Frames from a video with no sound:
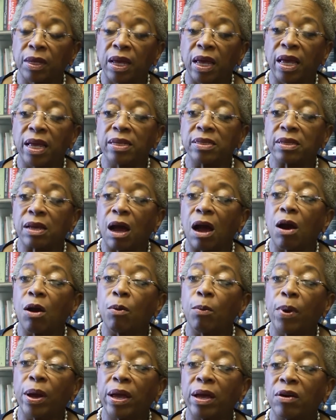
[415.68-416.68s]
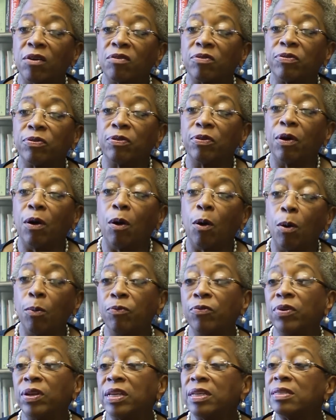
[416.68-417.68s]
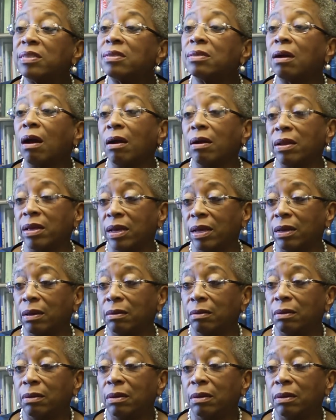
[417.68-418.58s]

is our way of hopefully starting